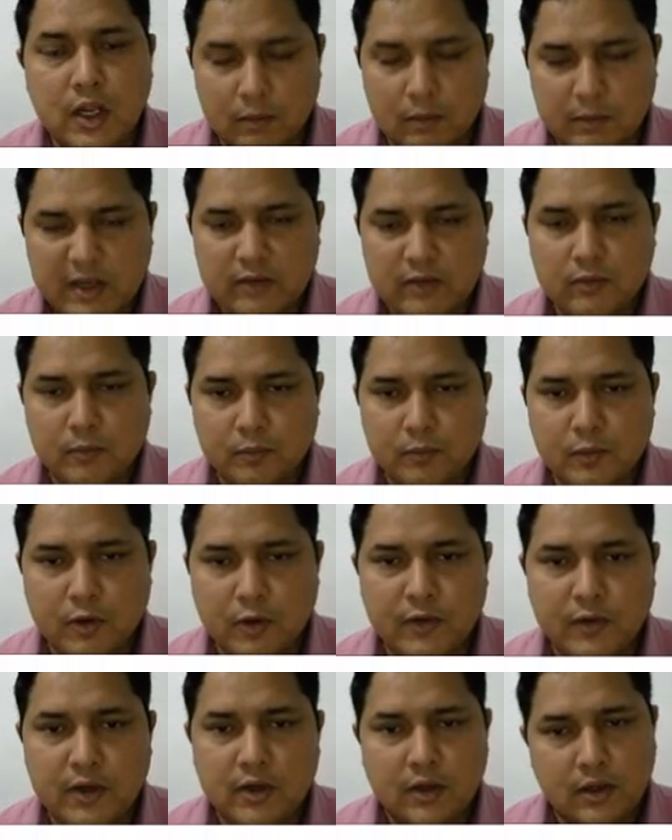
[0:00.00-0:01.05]
Maximum
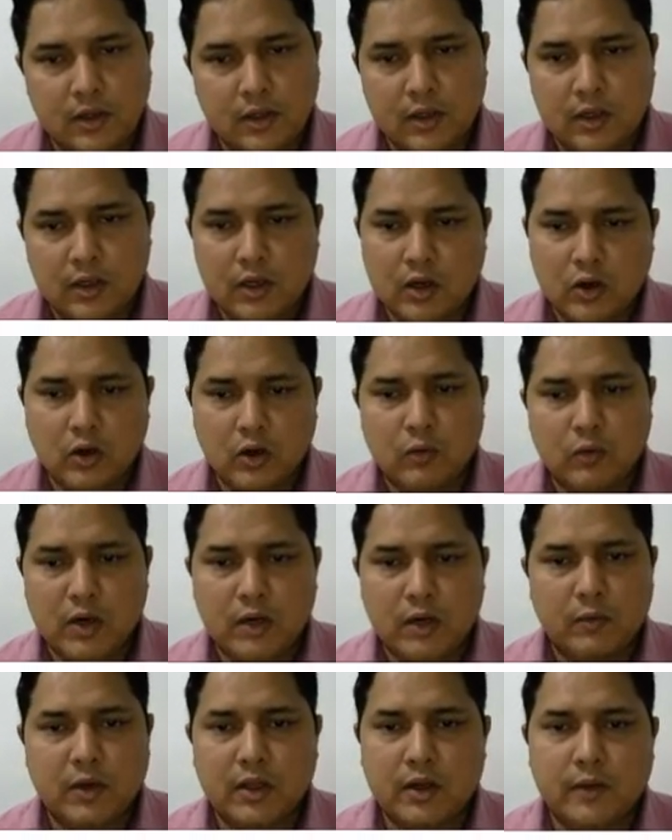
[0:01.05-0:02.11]
profit, or
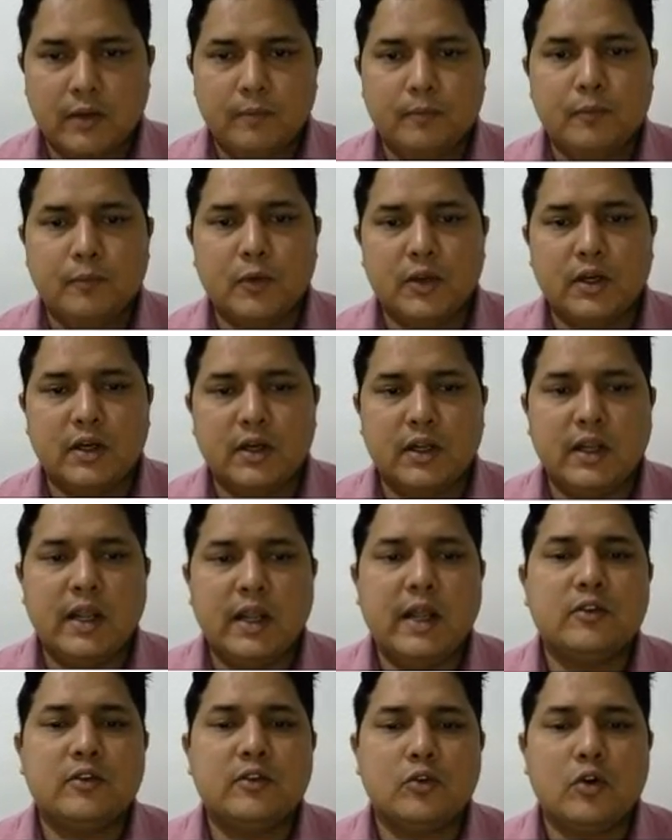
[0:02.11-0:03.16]
whatever the project he
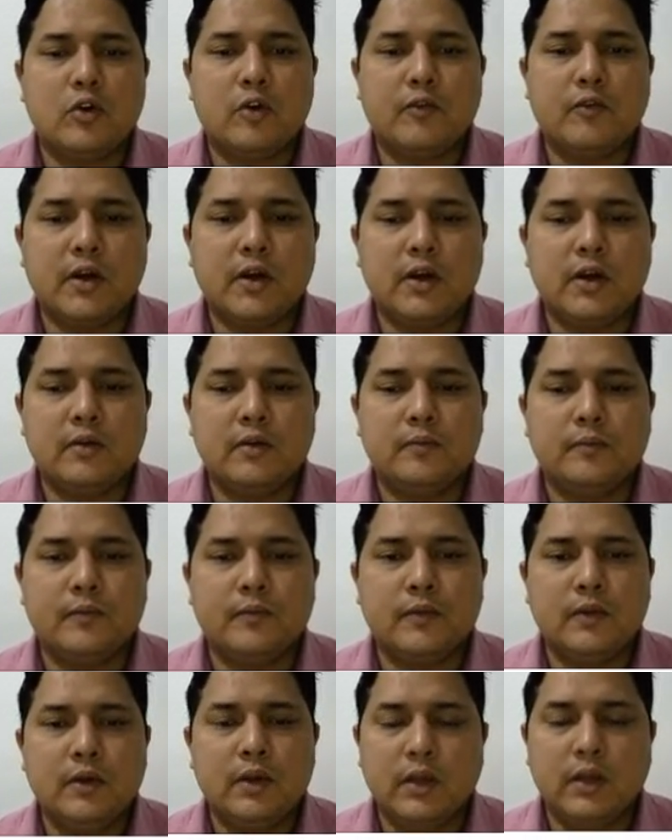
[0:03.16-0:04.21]
has to offer it,
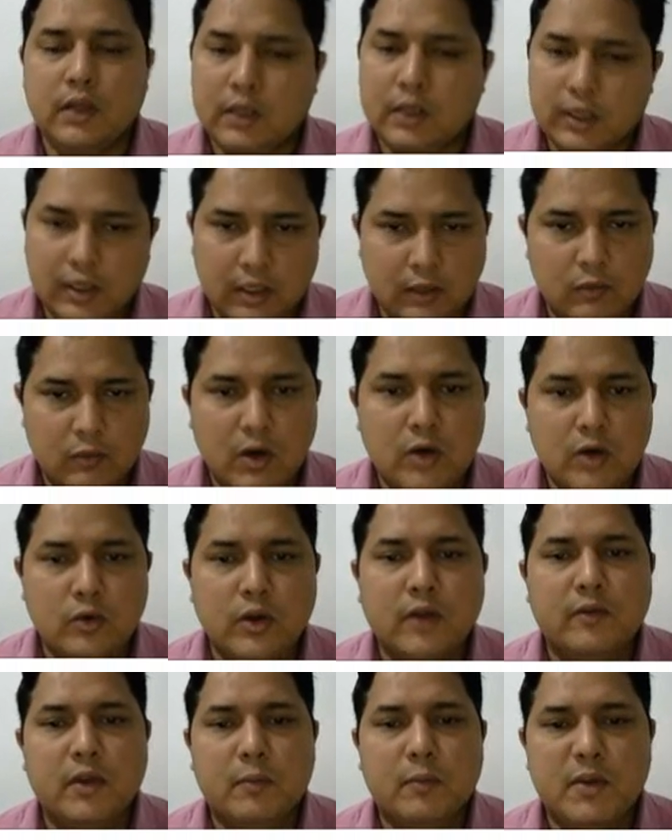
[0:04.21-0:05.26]
he want to
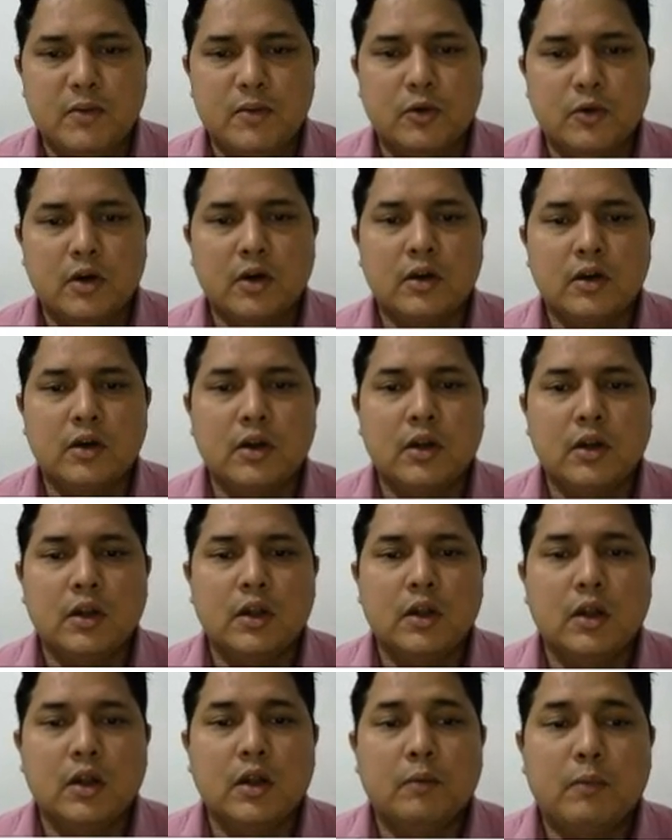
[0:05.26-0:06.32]
give the best product,
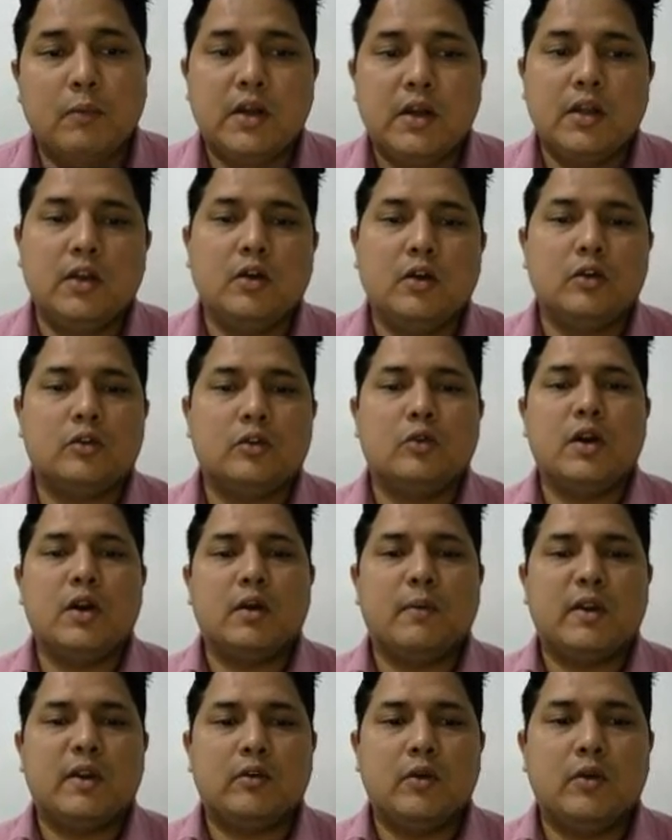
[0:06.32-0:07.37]
but he also want
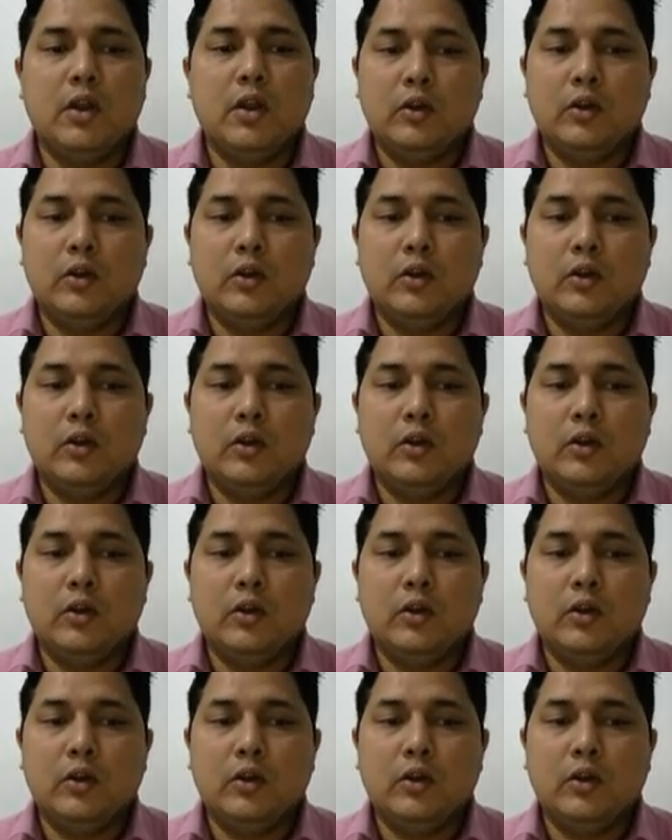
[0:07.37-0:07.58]
the maximum.